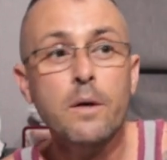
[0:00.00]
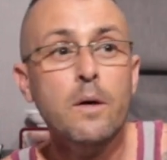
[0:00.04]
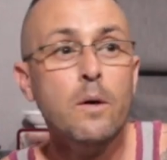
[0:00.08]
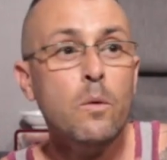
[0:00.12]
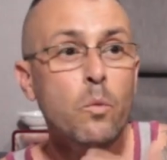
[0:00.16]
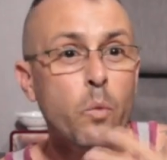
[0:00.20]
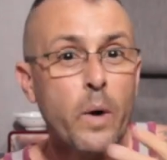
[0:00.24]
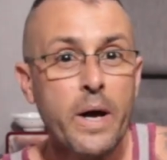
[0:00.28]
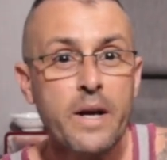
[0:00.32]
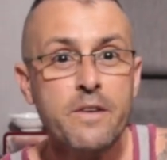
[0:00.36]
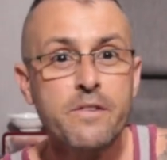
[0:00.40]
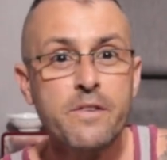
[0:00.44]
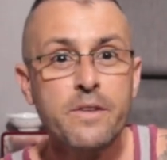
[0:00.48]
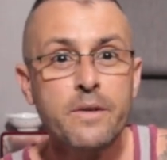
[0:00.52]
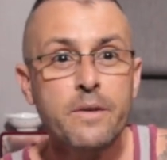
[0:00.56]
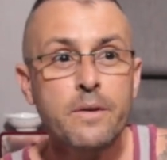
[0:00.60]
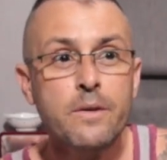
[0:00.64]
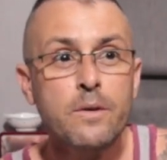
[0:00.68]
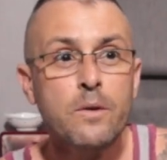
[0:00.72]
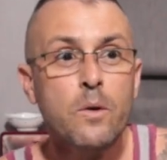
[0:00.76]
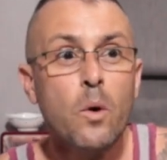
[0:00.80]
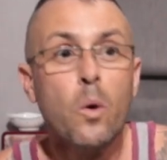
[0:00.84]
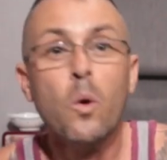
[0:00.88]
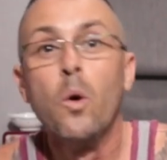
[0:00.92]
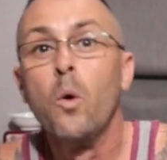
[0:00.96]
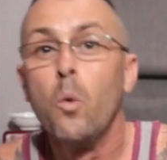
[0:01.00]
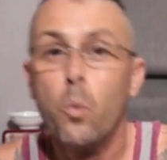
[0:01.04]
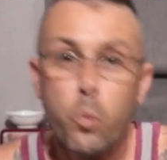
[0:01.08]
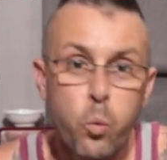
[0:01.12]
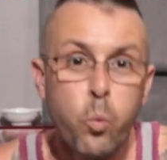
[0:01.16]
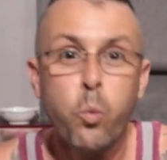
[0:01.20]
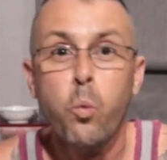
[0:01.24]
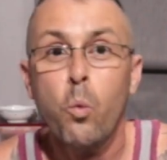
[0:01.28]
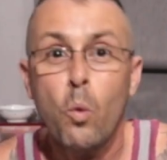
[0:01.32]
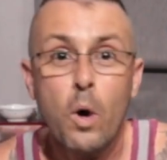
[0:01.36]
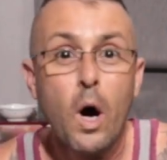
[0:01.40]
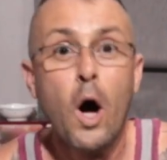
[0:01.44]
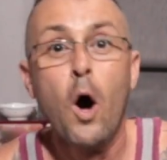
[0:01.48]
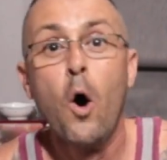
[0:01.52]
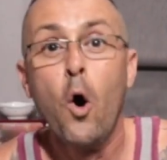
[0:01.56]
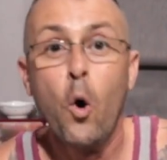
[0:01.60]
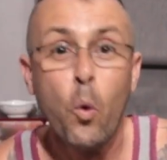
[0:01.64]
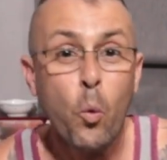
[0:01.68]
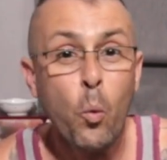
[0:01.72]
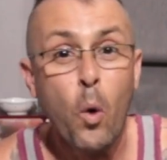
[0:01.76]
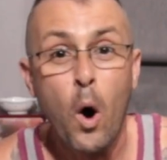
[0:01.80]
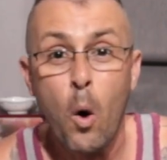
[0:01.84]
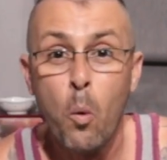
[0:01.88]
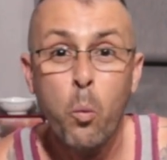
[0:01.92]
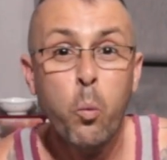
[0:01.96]
resin, or
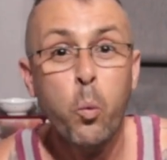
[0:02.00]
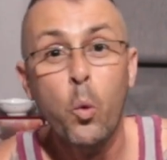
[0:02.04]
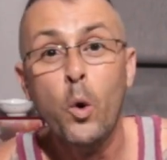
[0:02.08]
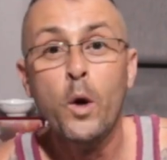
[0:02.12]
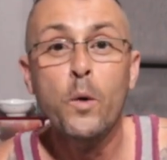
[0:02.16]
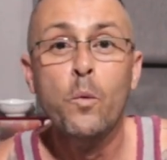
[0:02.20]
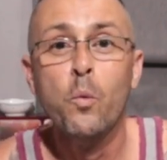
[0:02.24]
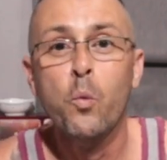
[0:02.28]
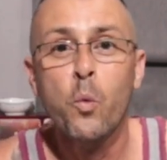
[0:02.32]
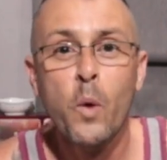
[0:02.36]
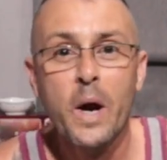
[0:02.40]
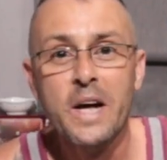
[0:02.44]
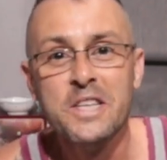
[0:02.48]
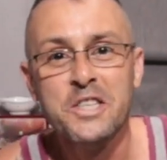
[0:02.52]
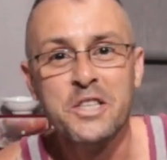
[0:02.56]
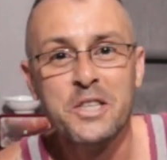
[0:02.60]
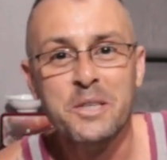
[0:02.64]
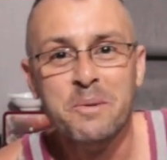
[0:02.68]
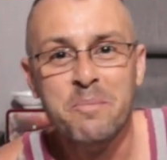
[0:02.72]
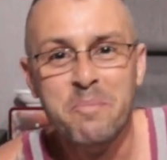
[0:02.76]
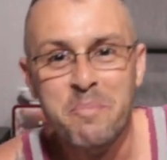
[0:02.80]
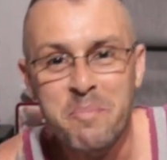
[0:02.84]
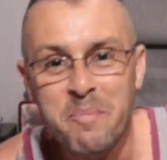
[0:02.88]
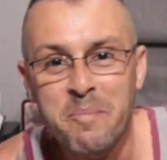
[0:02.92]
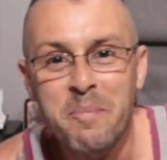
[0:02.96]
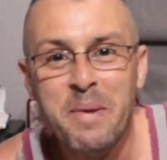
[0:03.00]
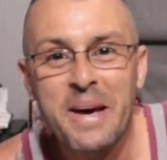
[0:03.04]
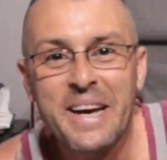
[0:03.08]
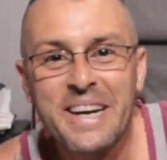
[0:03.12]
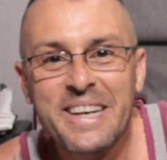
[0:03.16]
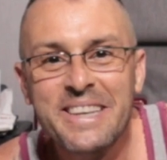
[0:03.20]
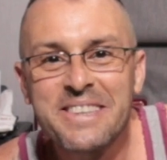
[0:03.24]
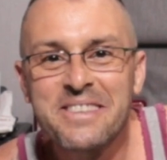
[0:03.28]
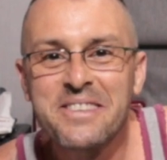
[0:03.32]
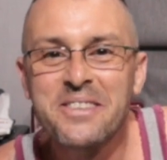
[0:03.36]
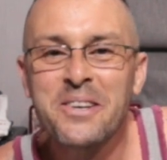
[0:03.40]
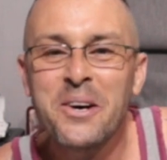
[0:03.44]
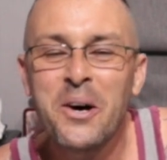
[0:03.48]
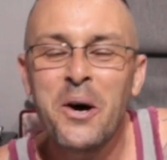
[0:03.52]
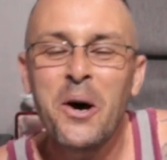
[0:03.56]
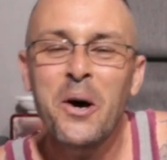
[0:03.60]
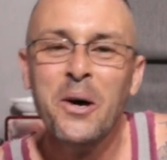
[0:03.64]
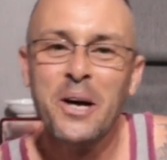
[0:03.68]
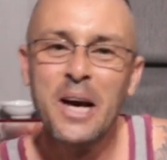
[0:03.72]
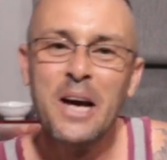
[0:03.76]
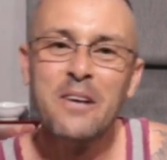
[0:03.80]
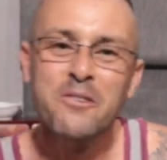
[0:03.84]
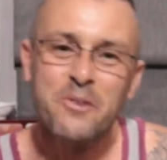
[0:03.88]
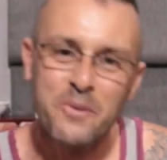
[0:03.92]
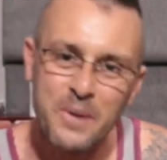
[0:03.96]
a wood resin mix.
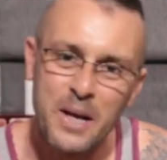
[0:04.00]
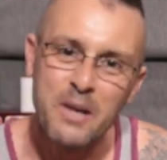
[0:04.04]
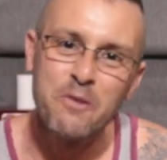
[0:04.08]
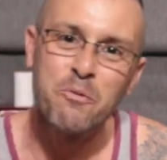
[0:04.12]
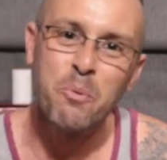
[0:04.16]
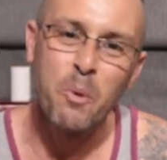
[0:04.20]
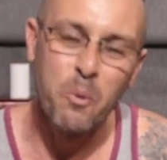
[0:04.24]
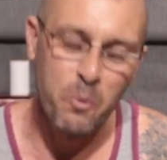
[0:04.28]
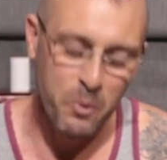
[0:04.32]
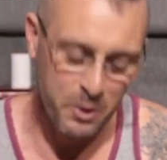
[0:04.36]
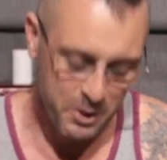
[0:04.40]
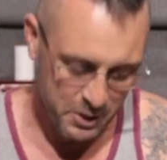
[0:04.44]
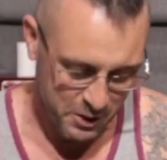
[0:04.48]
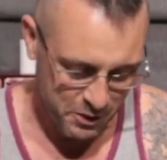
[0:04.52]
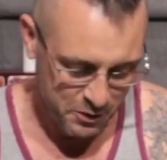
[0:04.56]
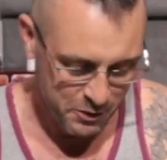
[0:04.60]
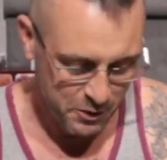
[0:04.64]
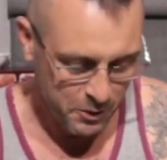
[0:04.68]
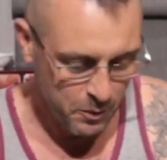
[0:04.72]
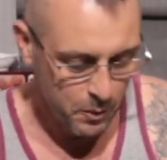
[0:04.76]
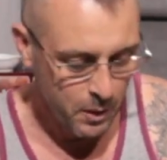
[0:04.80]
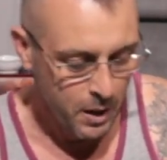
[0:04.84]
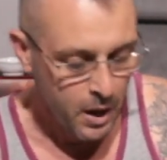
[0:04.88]
Okay, so that's what we're going to do.